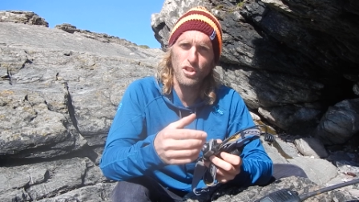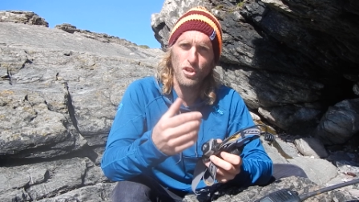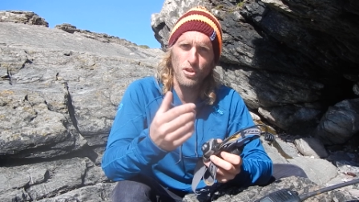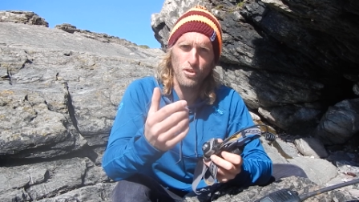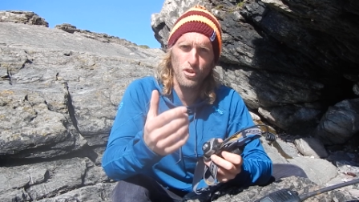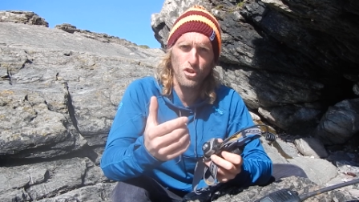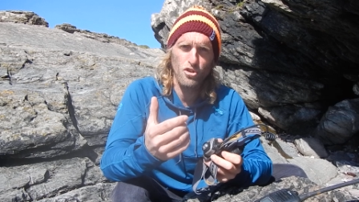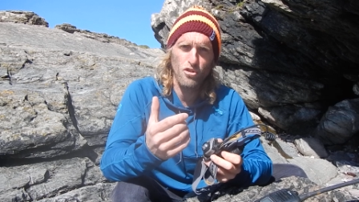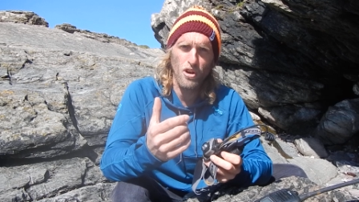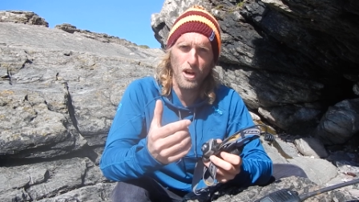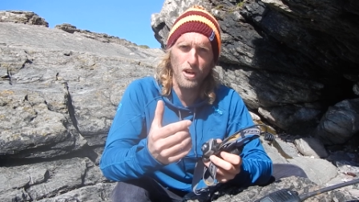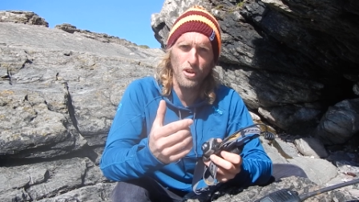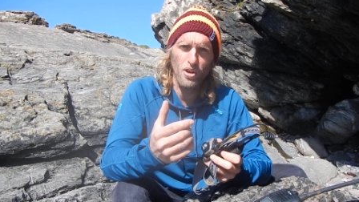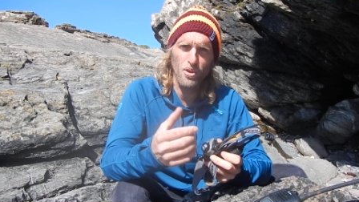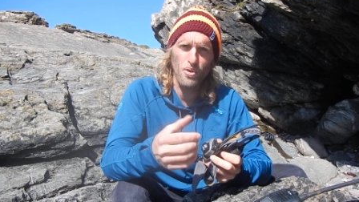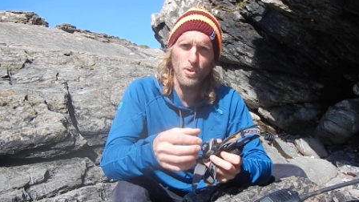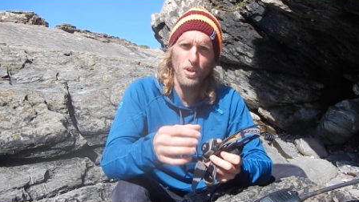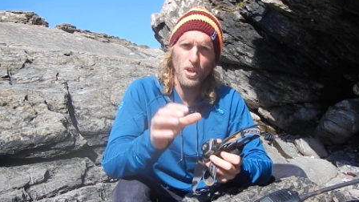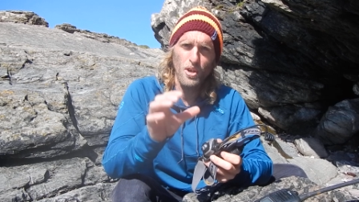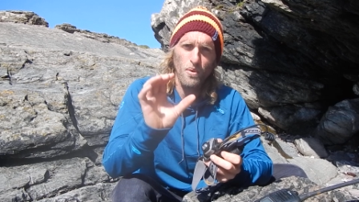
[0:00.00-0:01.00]
do
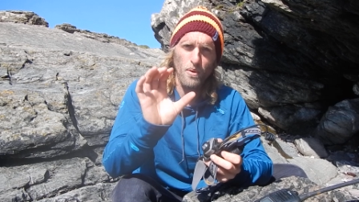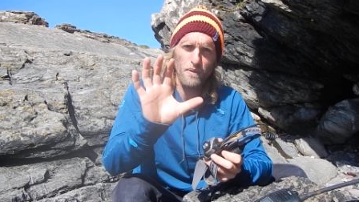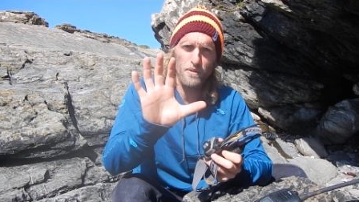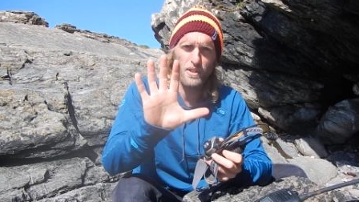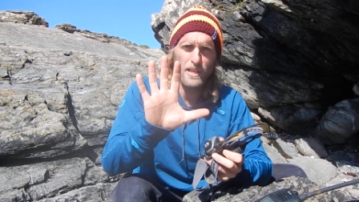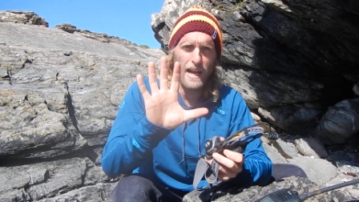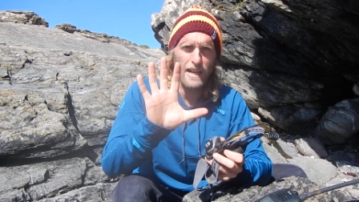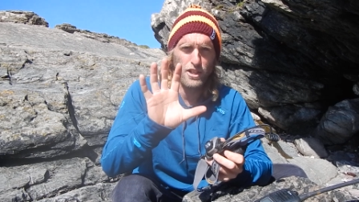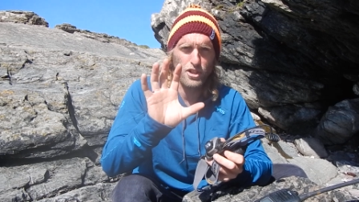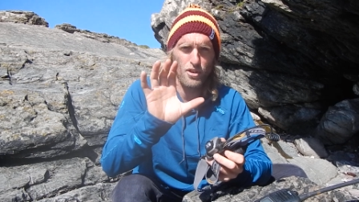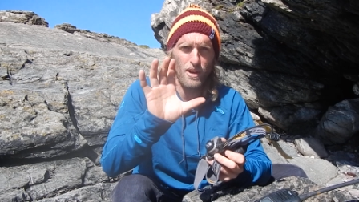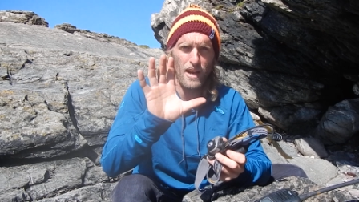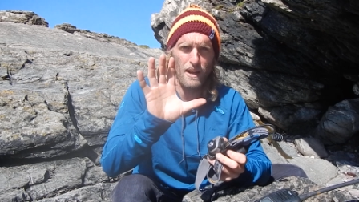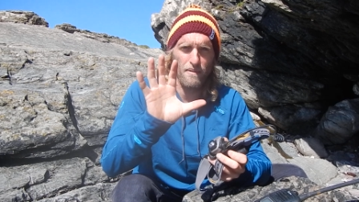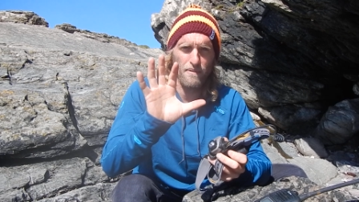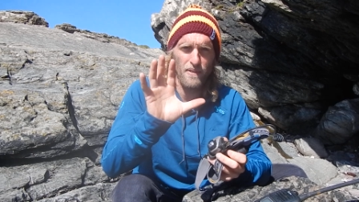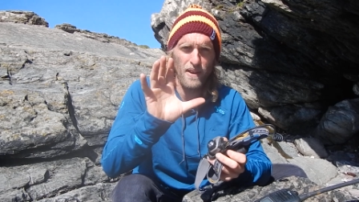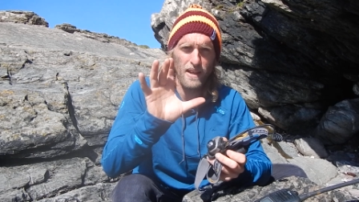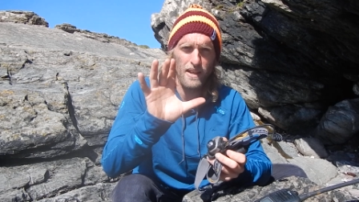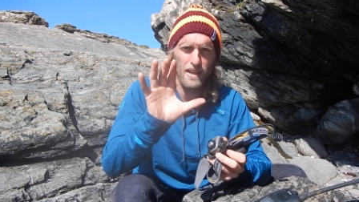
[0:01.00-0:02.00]
struggle with
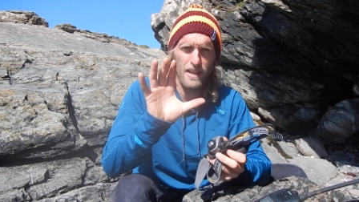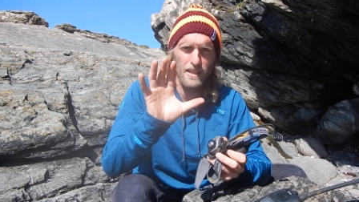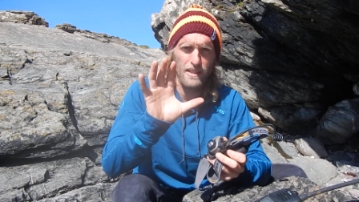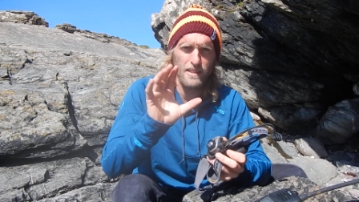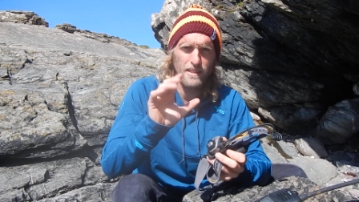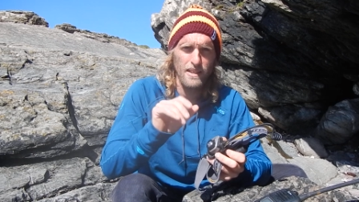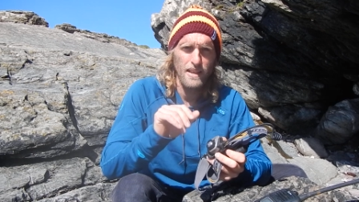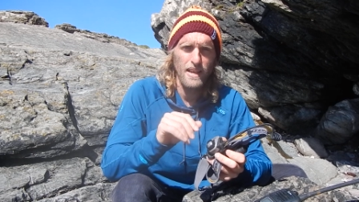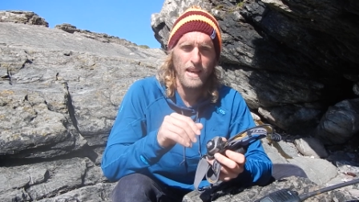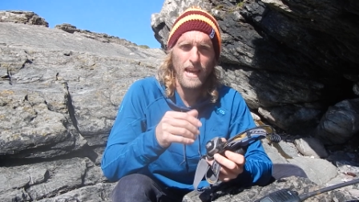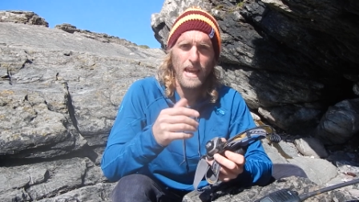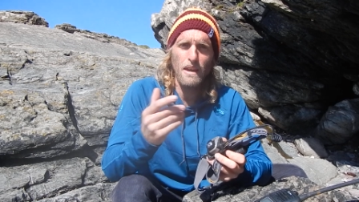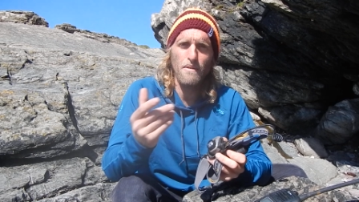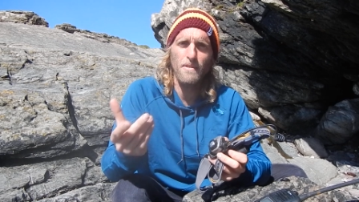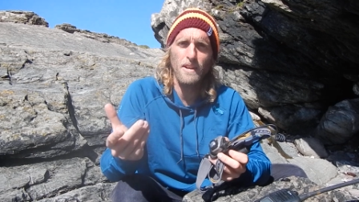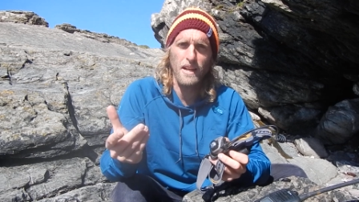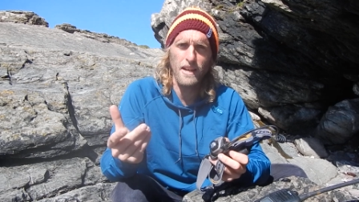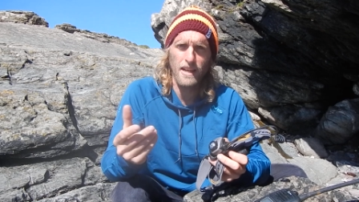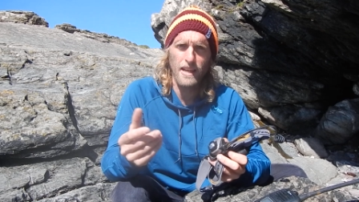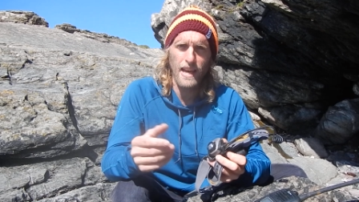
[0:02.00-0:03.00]
saturated fingers,
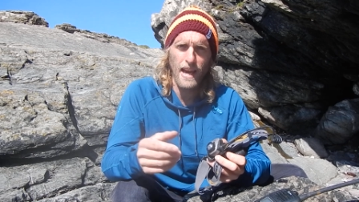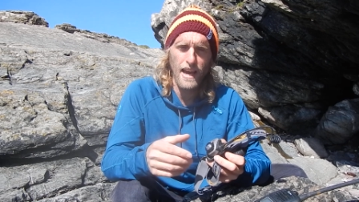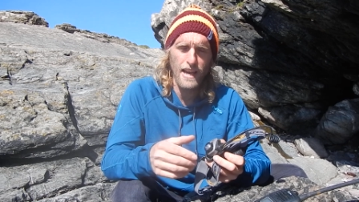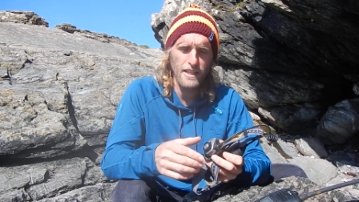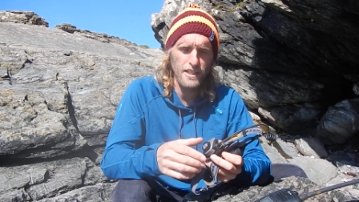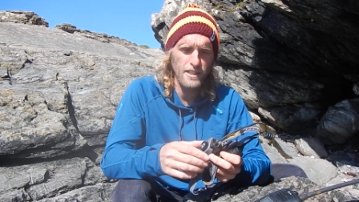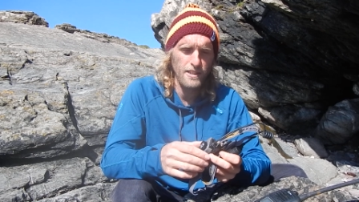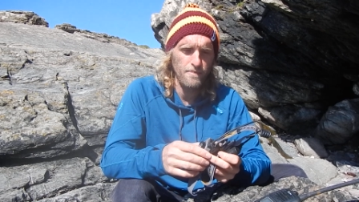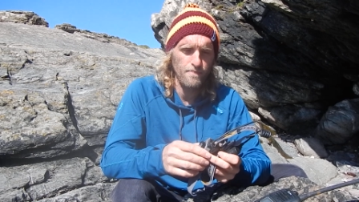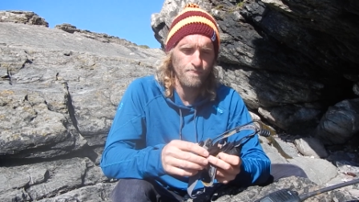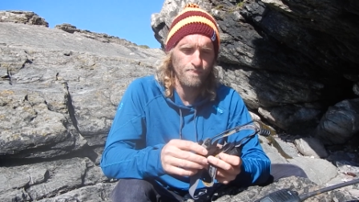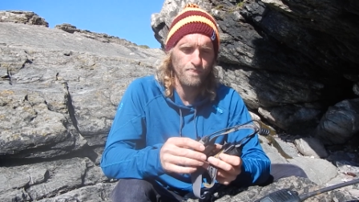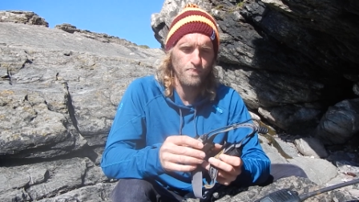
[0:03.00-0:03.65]
even in a case.